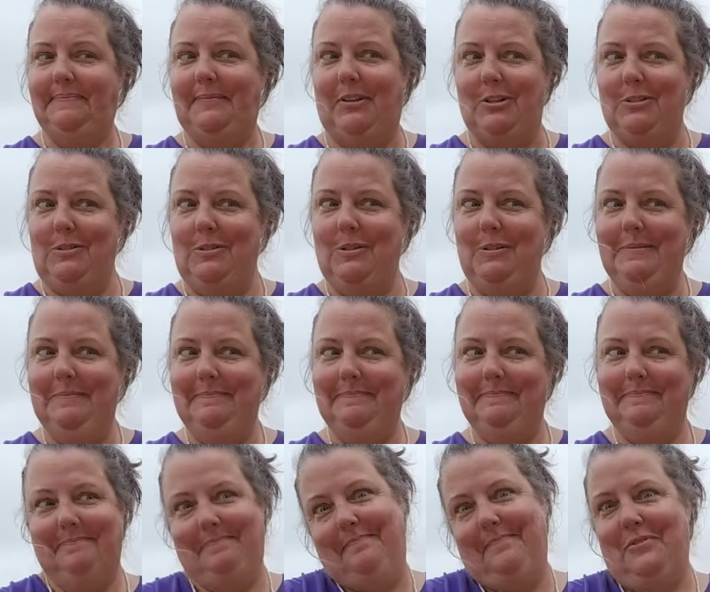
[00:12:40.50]
Arsenal?
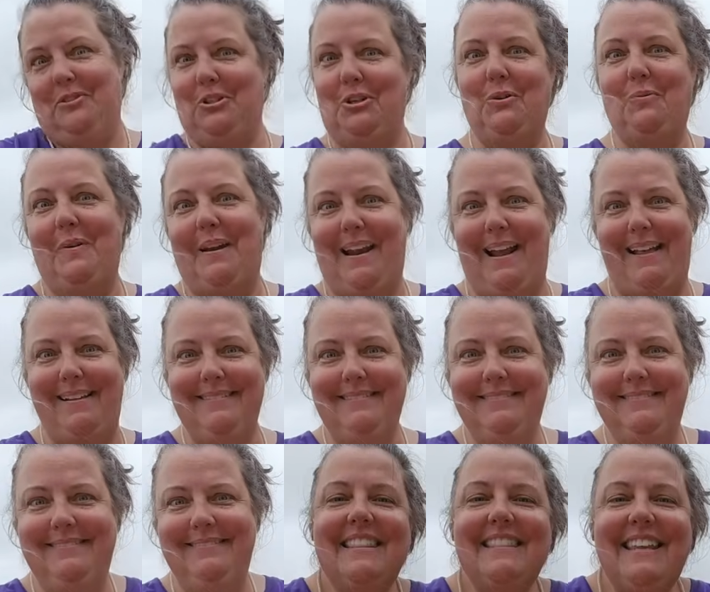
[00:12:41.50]
Sure, why not?
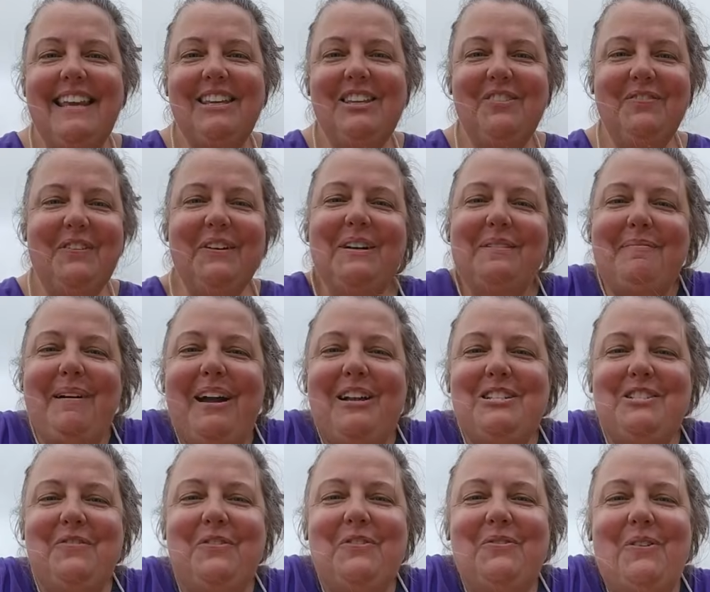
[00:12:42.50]
And thank you very
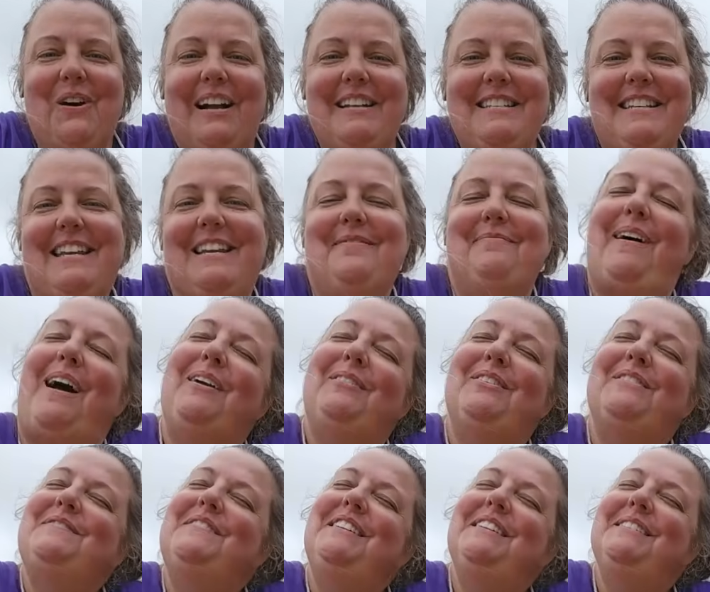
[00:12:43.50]
much for watching my
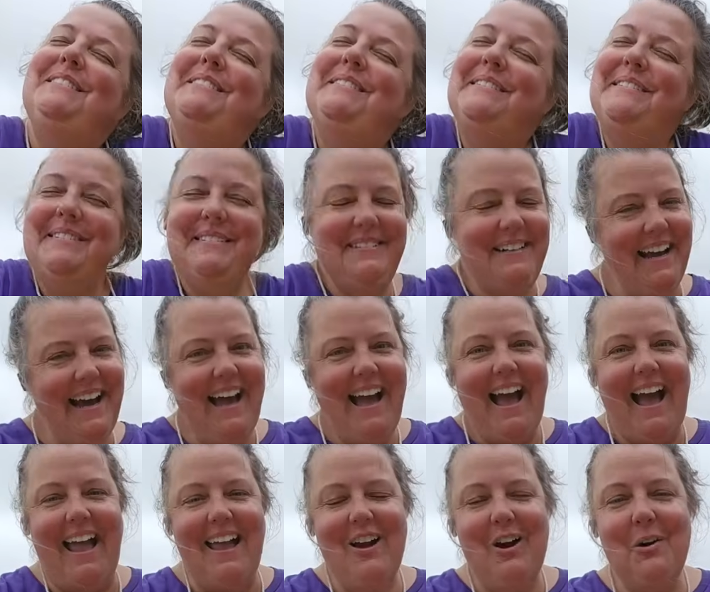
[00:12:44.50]
review.
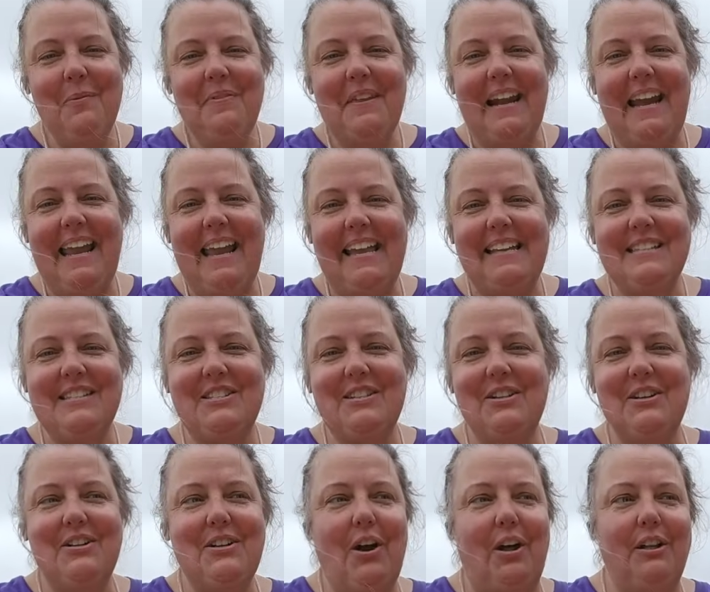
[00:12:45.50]
I hope that I
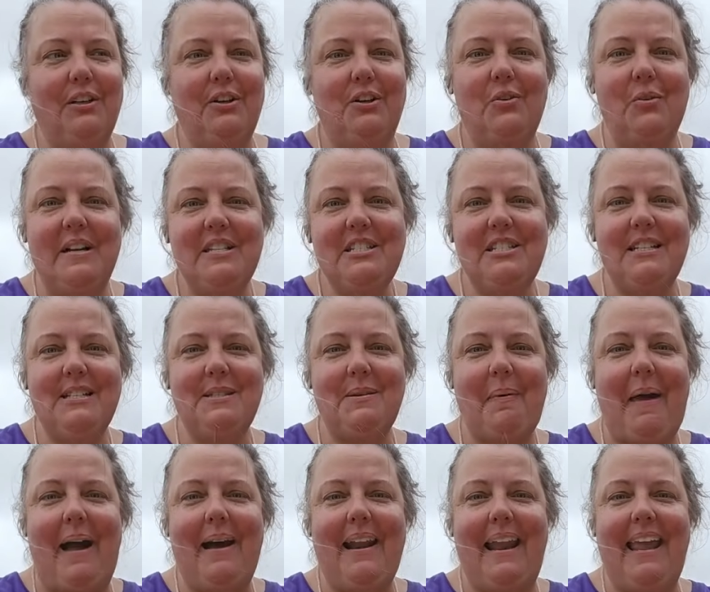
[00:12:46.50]
answered all of your questions
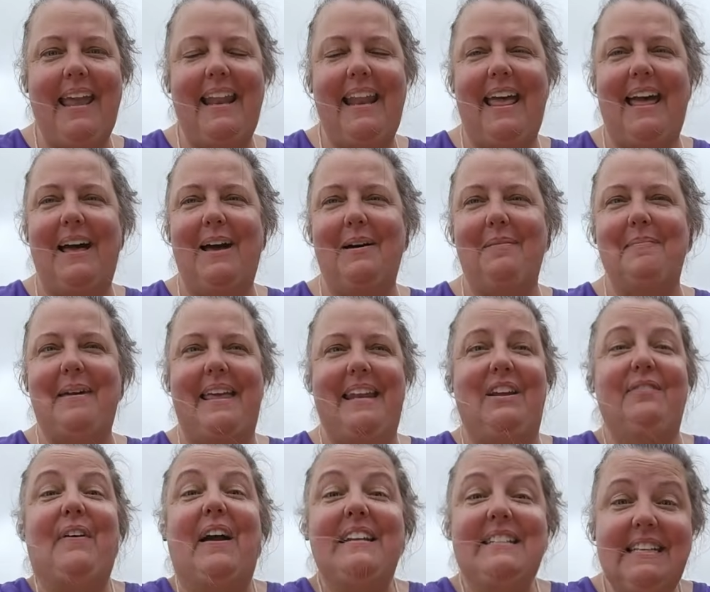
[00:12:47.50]
about it. Um, and
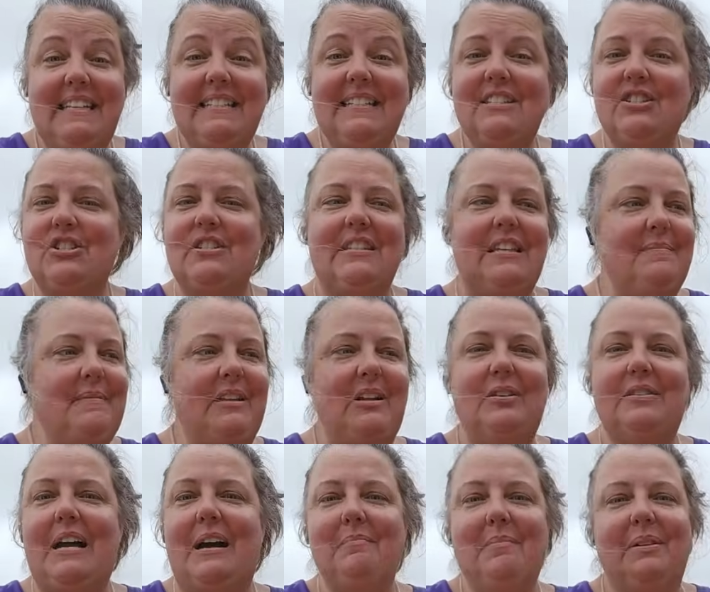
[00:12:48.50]
if I didn't, just let me know
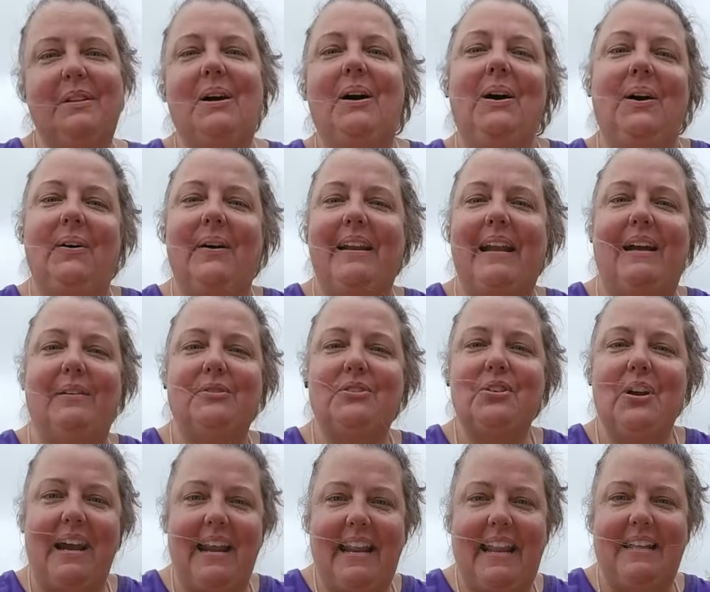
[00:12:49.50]
down below and I will
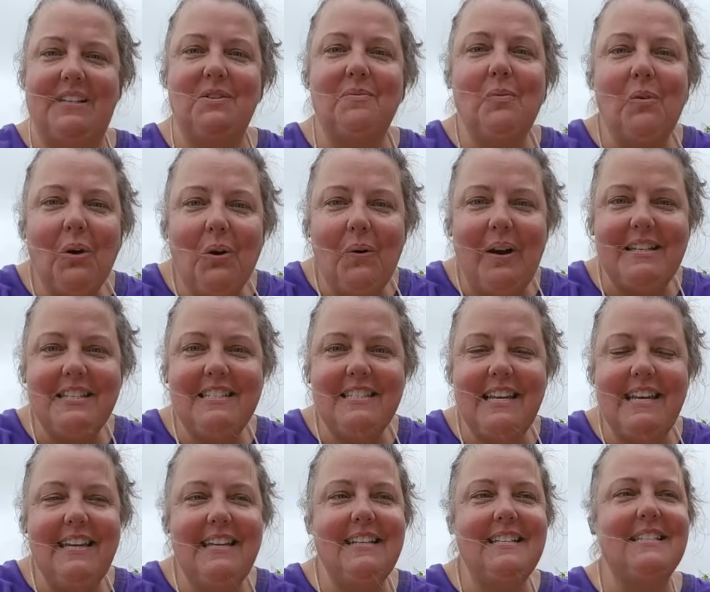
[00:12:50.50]
try and answer more
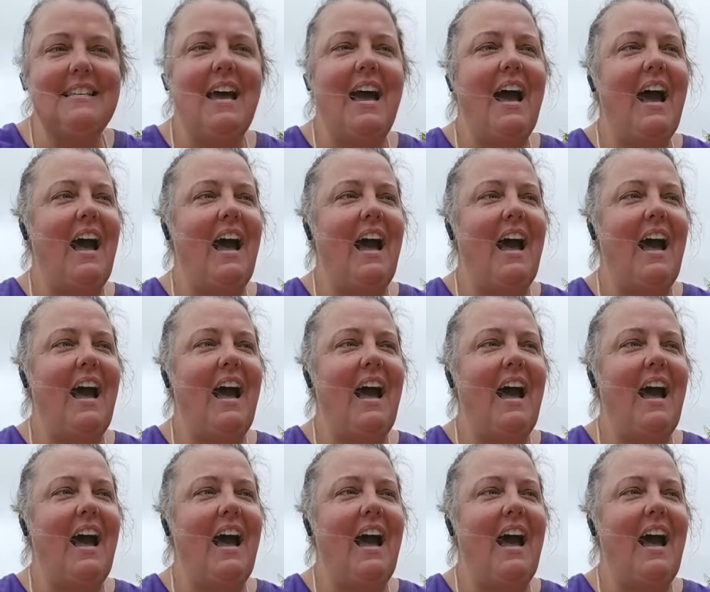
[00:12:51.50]
questions.